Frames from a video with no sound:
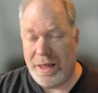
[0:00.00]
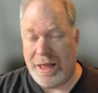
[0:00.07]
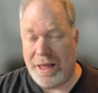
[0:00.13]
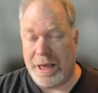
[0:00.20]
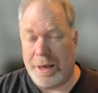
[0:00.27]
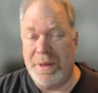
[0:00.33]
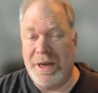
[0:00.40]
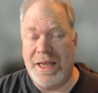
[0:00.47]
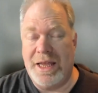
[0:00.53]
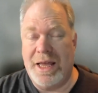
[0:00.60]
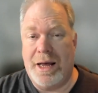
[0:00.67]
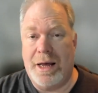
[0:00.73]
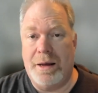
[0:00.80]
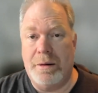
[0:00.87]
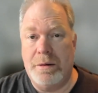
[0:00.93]
Like many
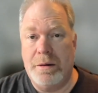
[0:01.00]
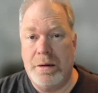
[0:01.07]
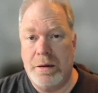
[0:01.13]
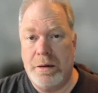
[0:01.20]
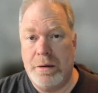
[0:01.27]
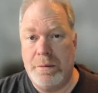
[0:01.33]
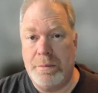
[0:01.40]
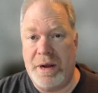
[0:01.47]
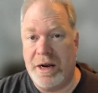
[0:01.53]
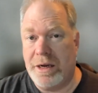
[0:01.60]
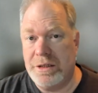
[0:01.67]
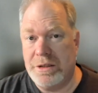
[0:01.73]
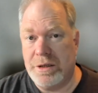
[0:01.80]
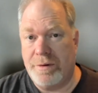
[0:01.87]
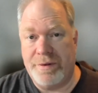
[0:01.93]

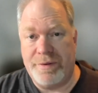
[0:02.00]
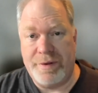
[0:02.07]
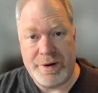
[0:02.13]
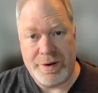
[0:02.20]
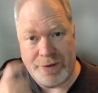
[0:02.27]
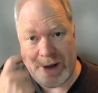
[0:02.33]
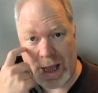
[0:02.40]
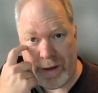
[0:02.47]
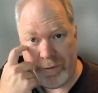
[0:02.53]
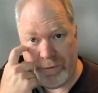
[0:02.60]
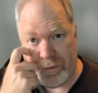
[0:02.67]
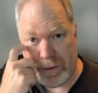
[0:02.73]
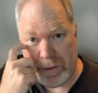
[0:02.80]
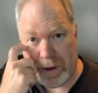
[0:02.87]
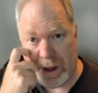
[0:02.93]
Americans over 55,
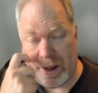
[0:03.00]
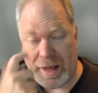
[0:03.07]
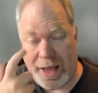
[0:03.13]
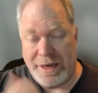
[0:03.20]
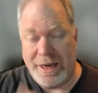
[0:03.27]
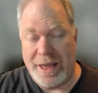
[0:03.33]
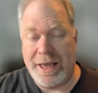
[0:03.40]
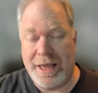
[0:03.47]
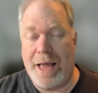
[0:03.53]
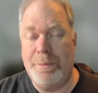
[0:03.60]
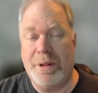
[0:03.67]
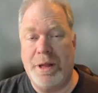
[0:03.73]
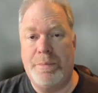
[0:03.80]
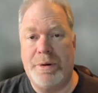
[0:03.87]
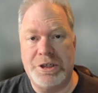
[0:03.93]
I take high
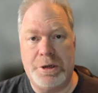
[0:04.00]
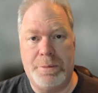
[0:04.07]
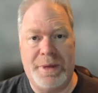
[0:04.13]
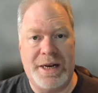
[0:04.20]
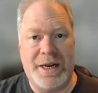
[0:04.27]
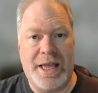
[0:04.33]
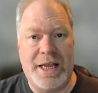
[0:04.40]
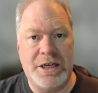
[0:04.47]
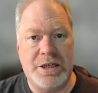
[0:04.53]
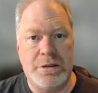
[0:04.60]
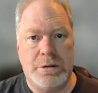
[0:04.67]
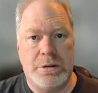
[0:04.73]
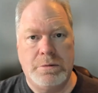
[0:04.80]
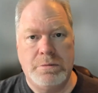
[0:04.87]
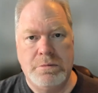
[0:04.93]
blood pressure
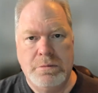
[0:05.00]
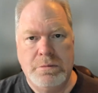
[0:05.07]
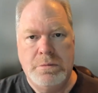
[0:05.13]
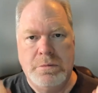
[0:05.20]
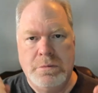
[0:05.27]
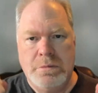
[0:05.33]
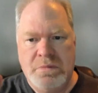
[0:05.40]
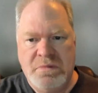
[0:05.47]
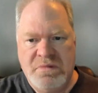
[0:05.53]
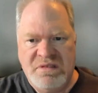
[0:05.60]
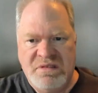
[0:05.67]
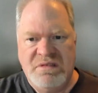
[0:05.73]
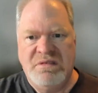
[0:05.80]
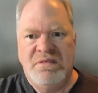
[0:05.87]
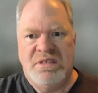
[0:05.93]
medications.
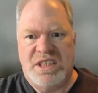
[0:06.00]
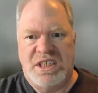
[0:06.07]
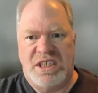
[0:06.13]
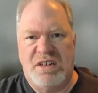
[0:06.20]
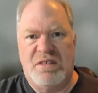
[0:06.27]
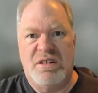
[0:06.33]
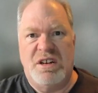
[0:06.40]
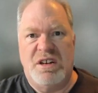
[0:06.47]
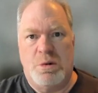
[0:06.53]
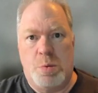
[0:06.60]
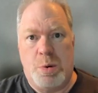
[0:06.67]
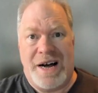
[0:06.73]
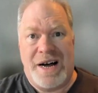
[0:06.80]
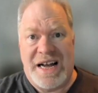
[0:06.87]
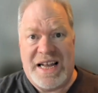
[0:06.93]
I don't know
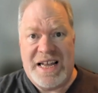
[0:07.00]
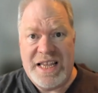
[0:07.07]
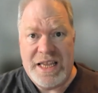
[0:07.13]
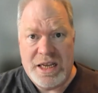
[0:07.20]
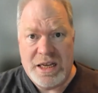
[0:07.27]
why.